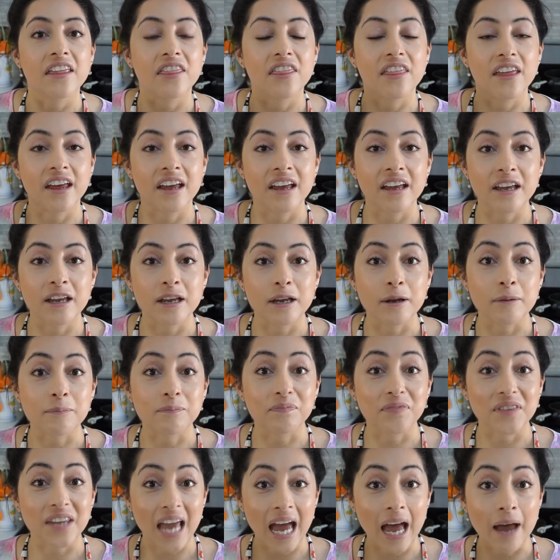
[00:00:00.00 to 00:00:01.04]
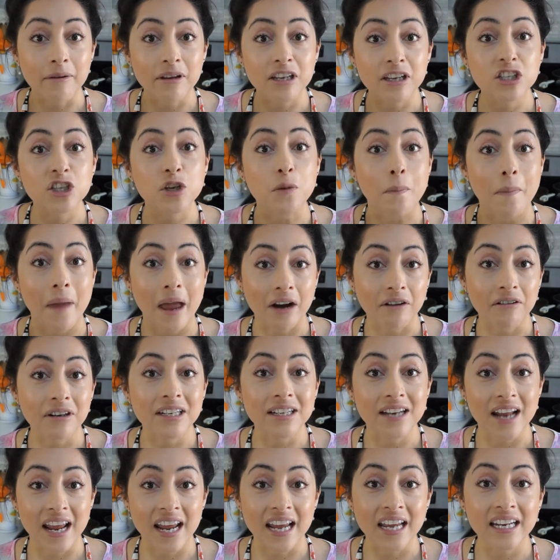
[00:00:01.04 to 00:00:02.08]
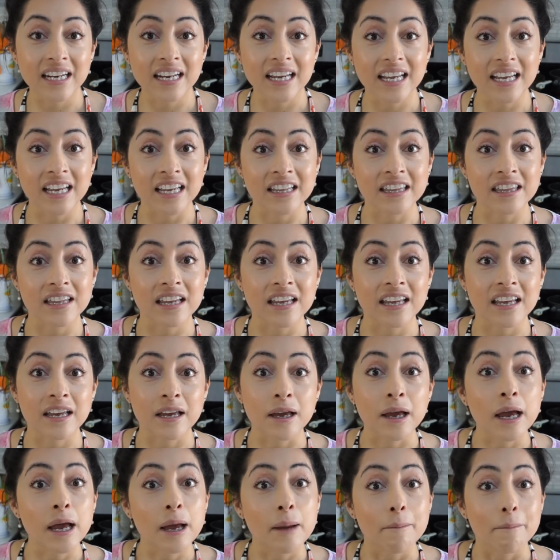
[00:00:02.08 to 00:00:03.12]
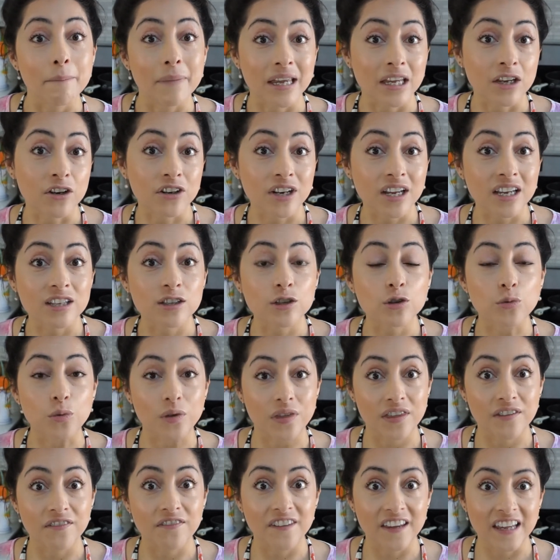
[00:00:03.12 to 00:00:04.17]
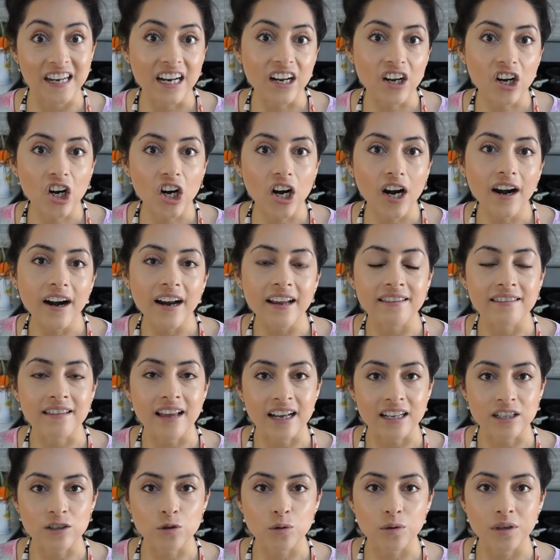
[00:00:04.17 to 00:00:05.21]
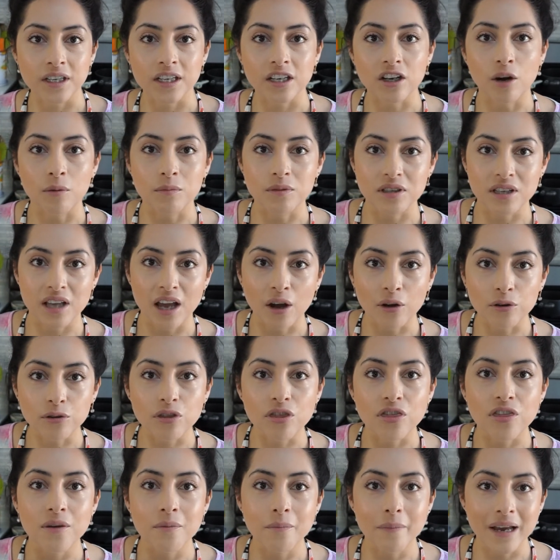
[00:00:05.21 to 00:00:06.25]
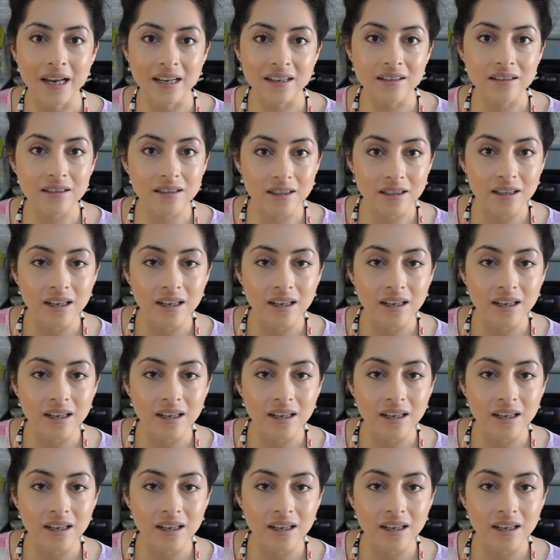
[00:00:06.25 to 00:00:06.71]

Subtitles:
the cabbage marinate in the mayonnaise with the vinegar, and that's when it comes out the best.